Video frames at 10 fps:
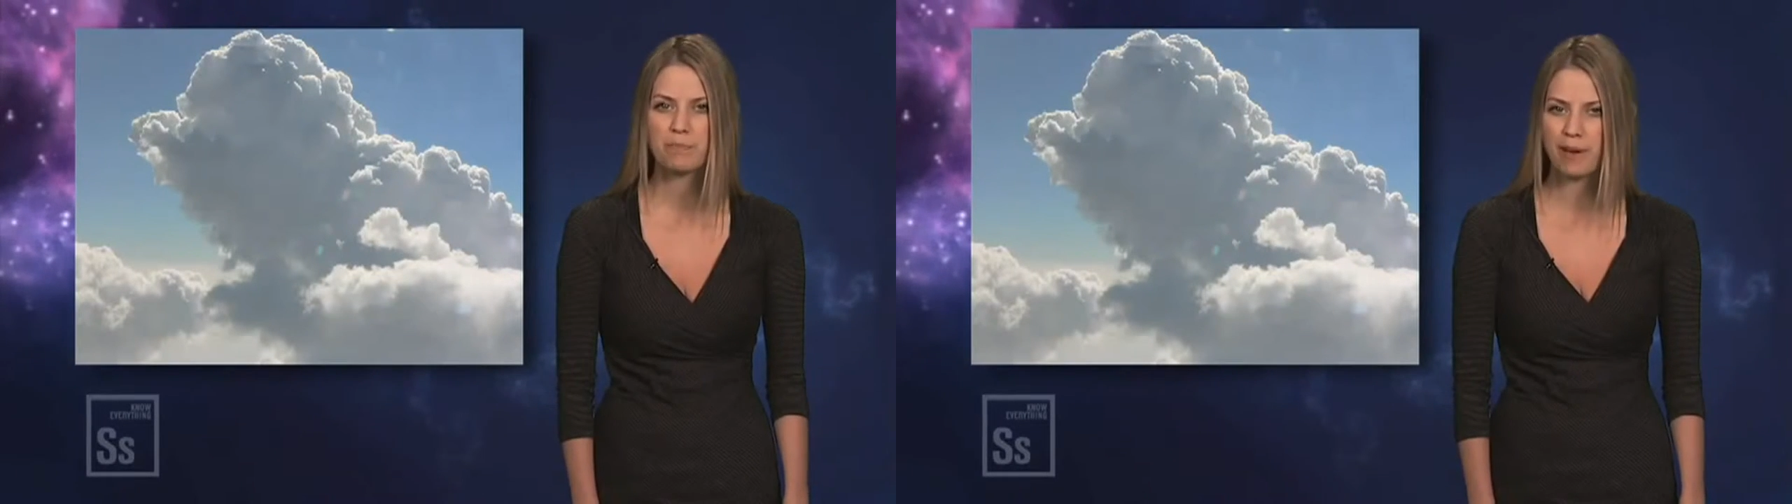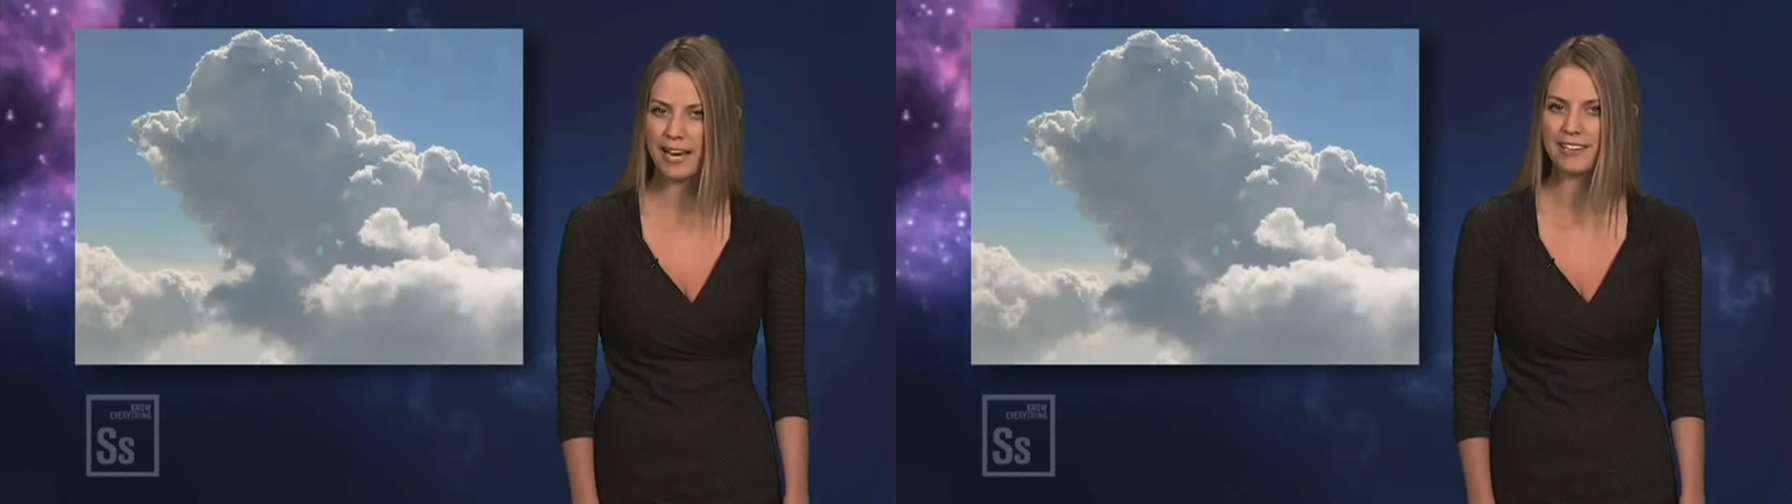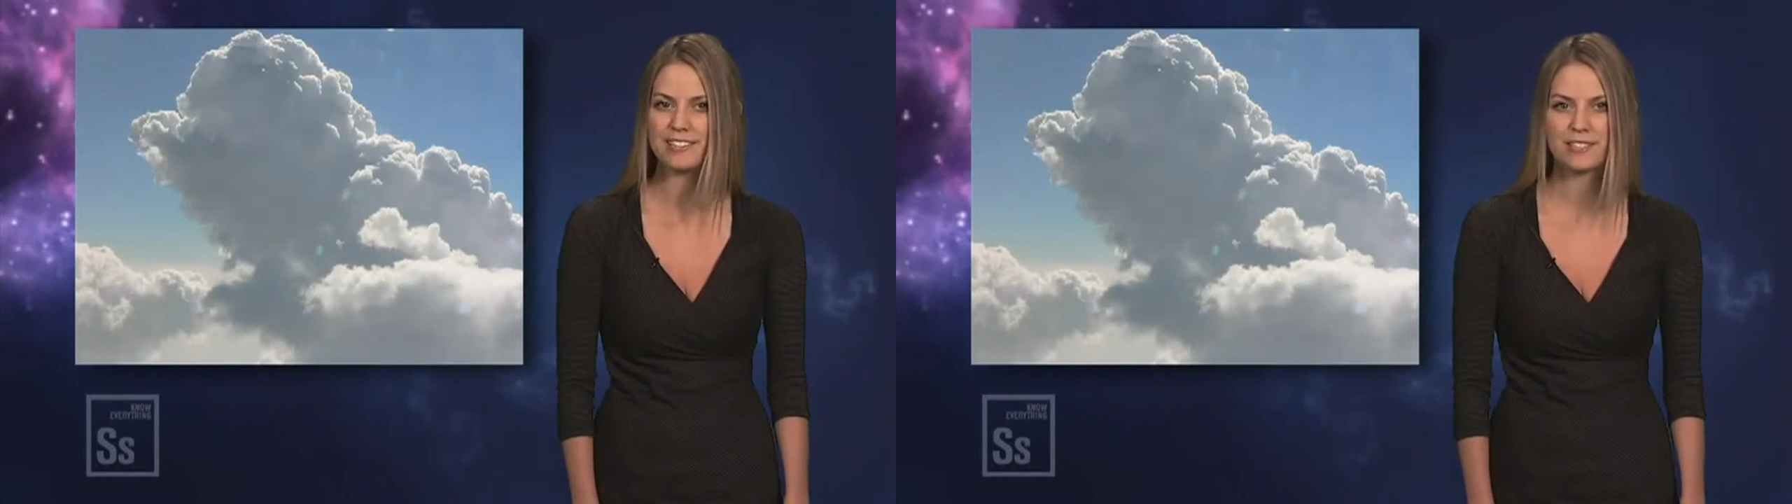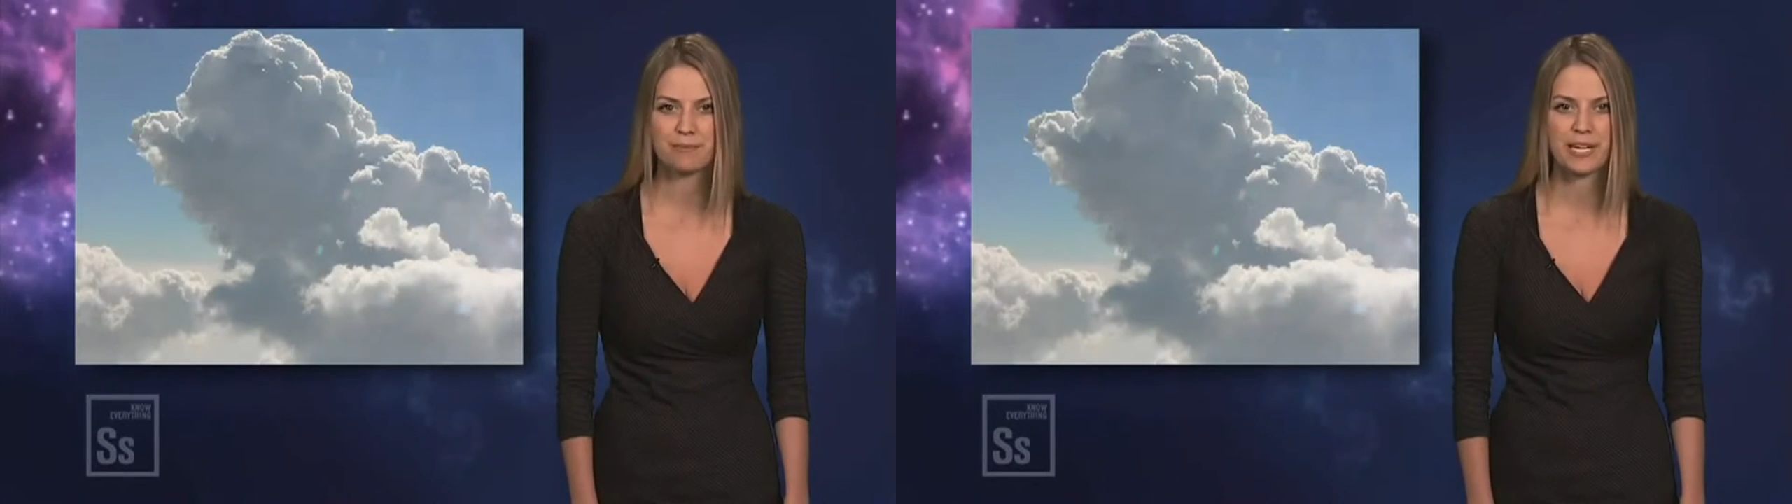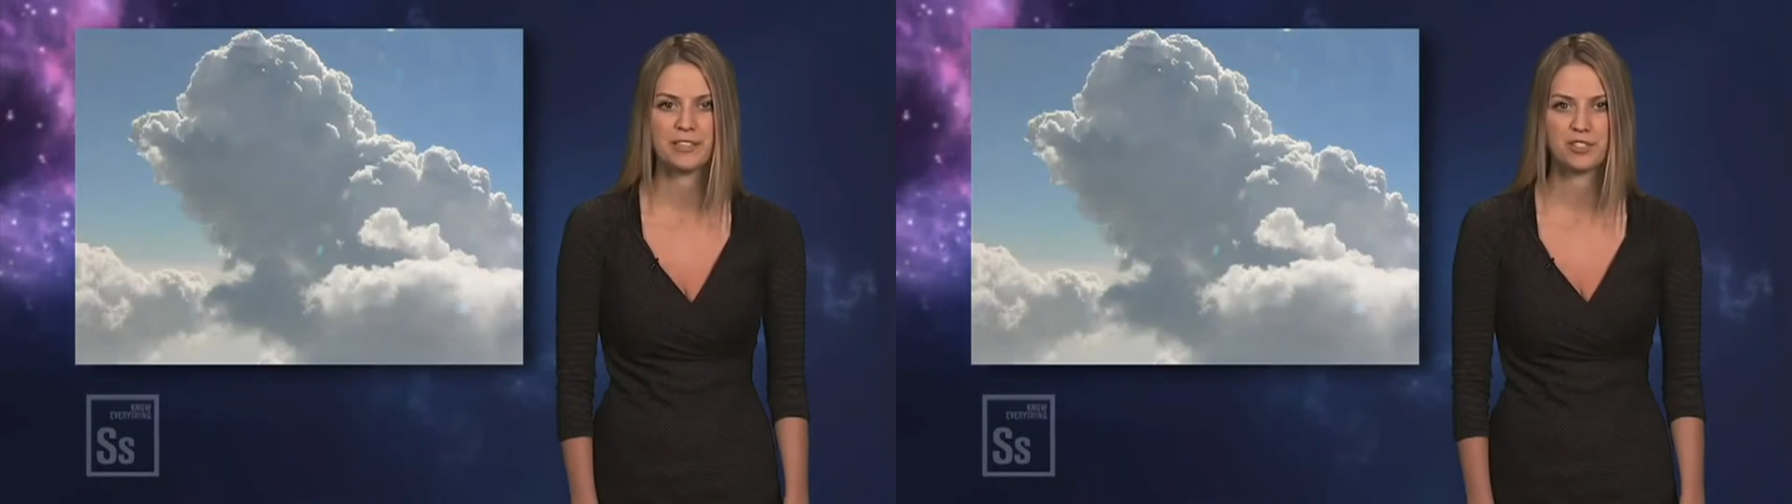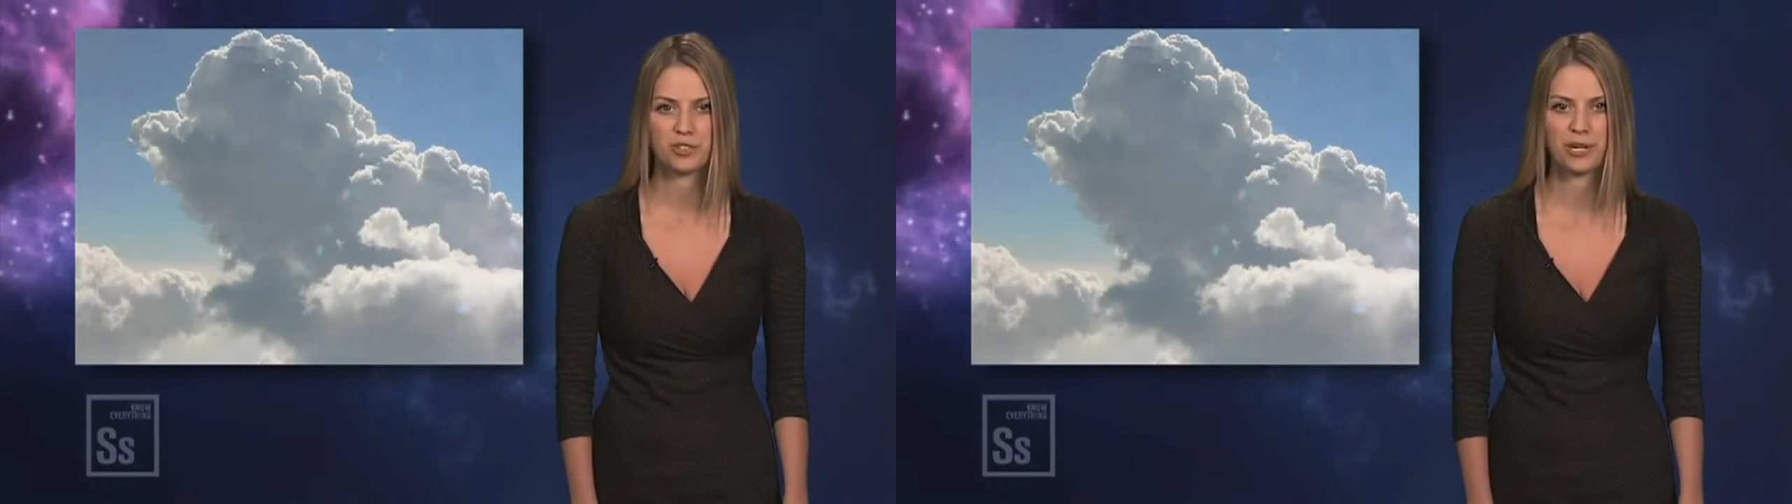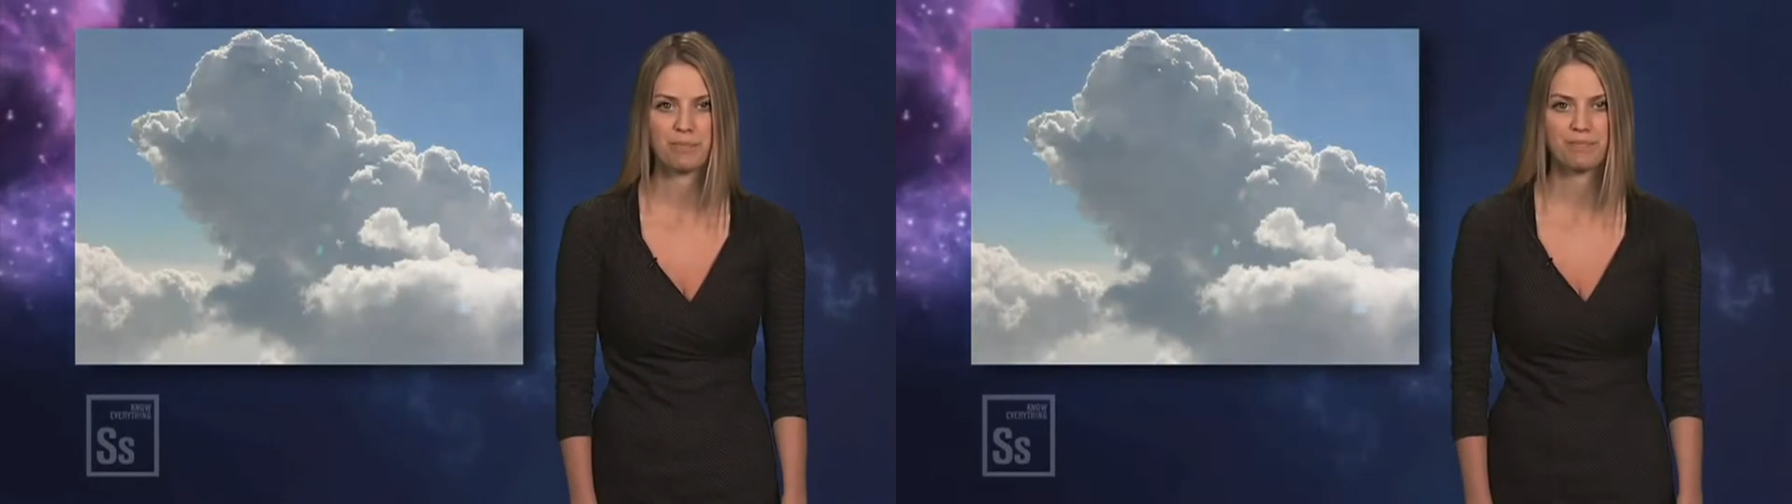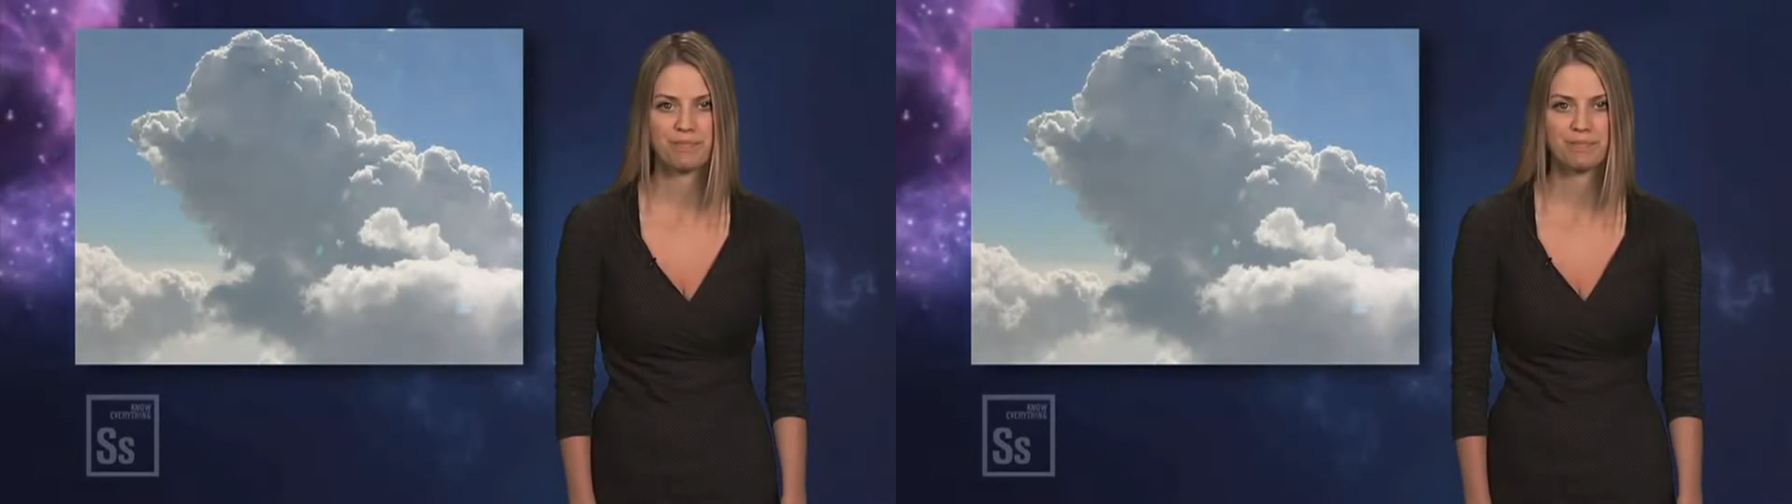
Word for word: back into the mainstream.